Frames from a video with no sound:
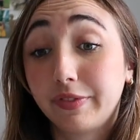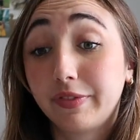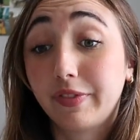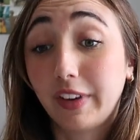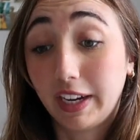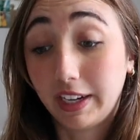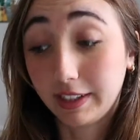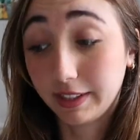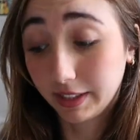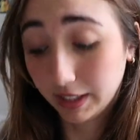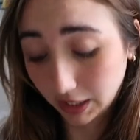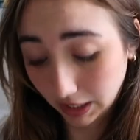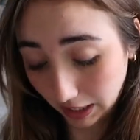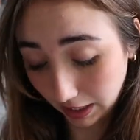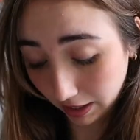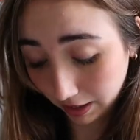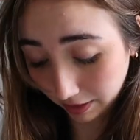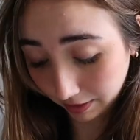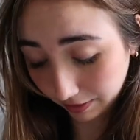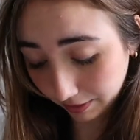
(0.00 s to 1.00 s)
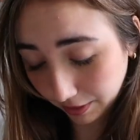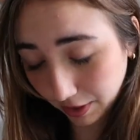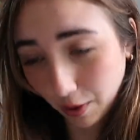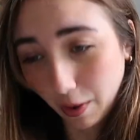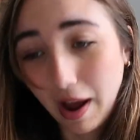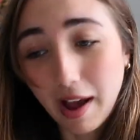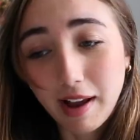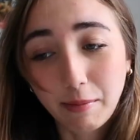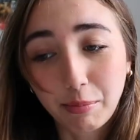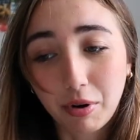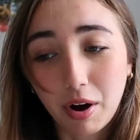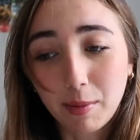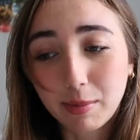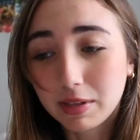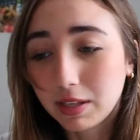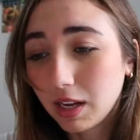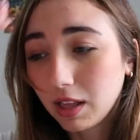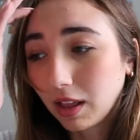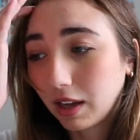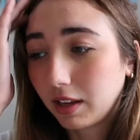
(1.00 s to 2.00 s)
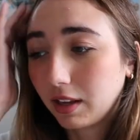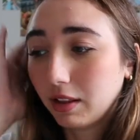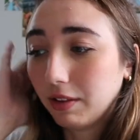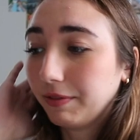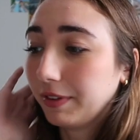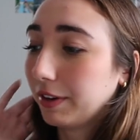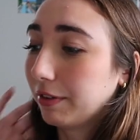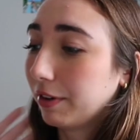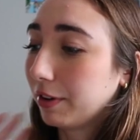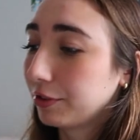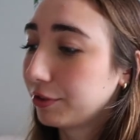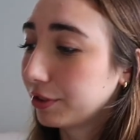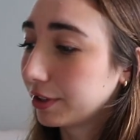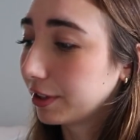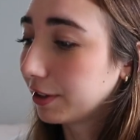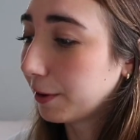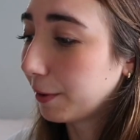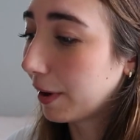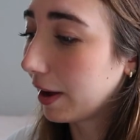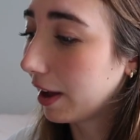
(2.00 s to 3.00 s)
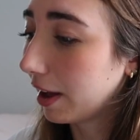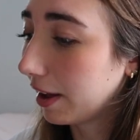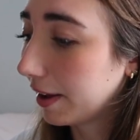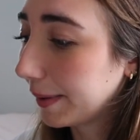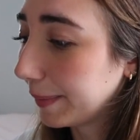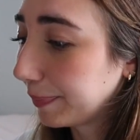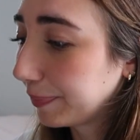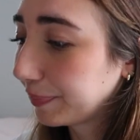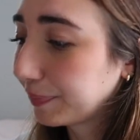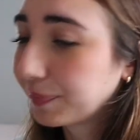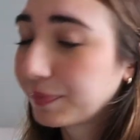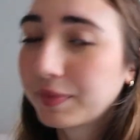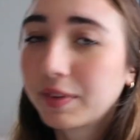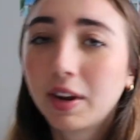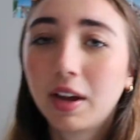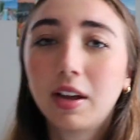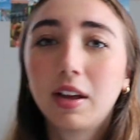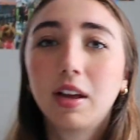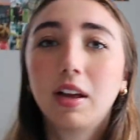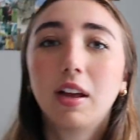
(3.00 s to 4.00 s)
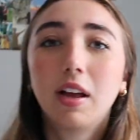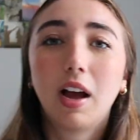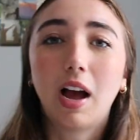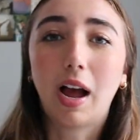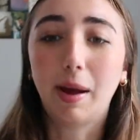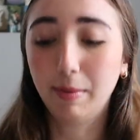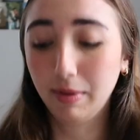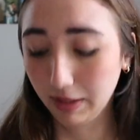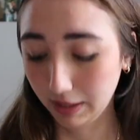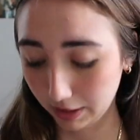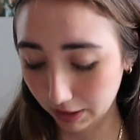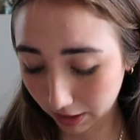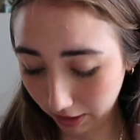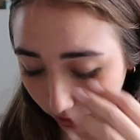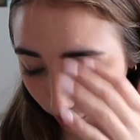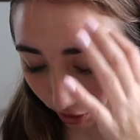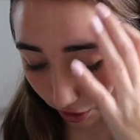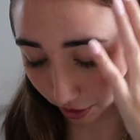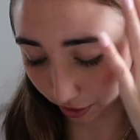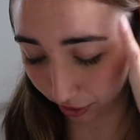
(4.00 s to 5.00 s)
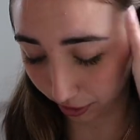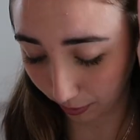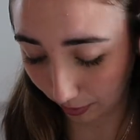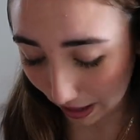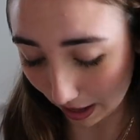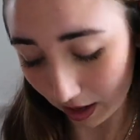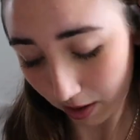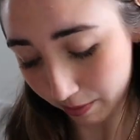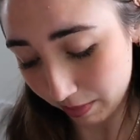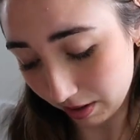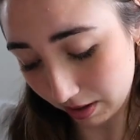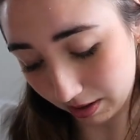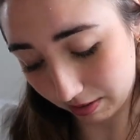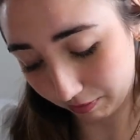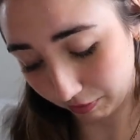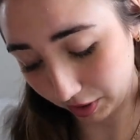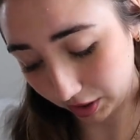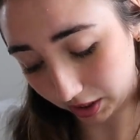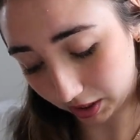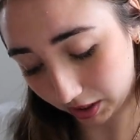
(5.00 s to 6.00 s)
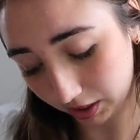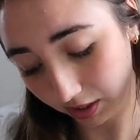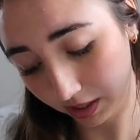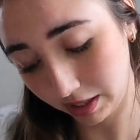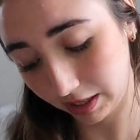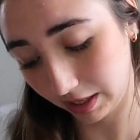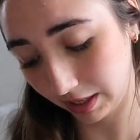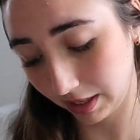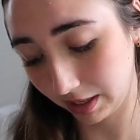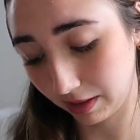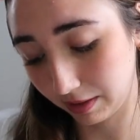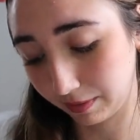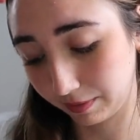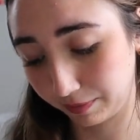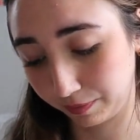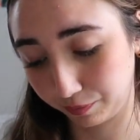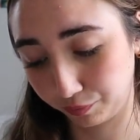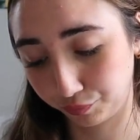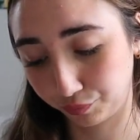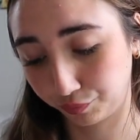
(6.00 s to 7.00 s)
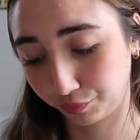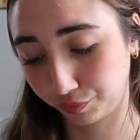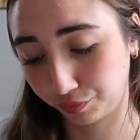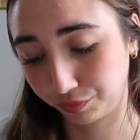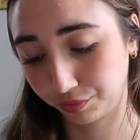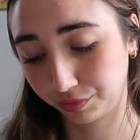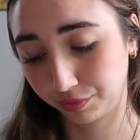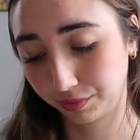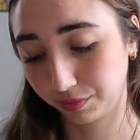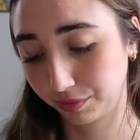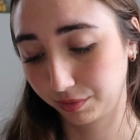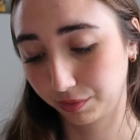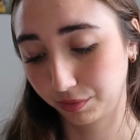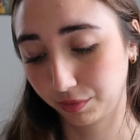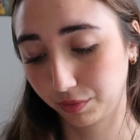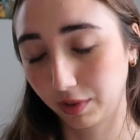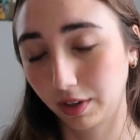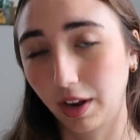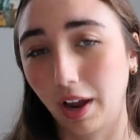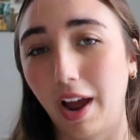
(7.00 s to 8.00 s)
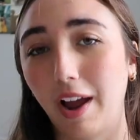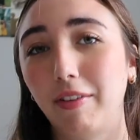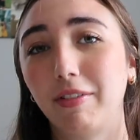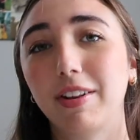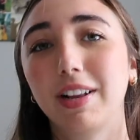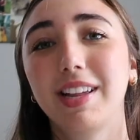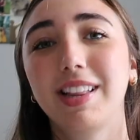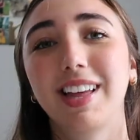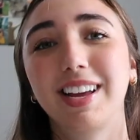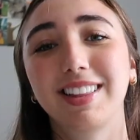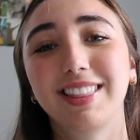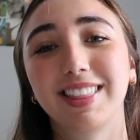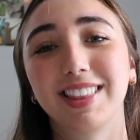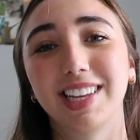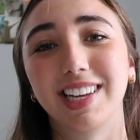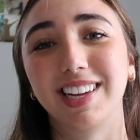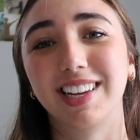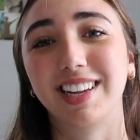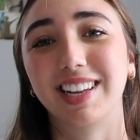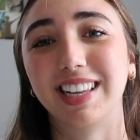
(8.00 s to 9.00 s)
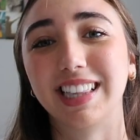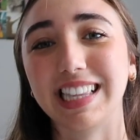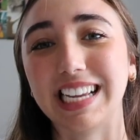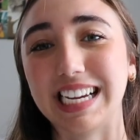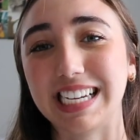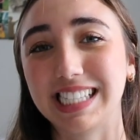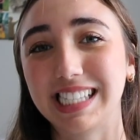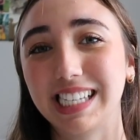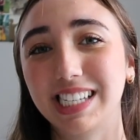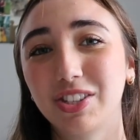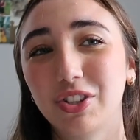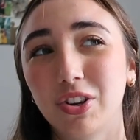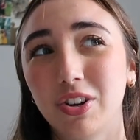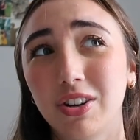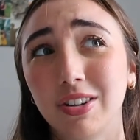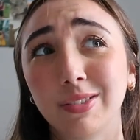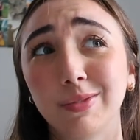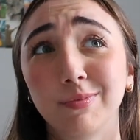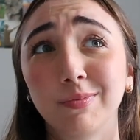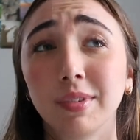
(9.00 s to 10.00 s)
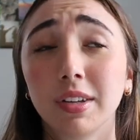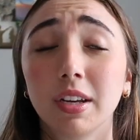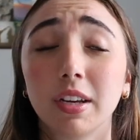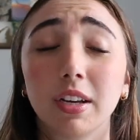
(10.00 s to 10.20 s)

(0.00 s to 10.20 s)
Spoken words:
Fake stan. No, I promise I like Olivia Rodrigo. I've been listening to her new album recently. I really like the Lacey song.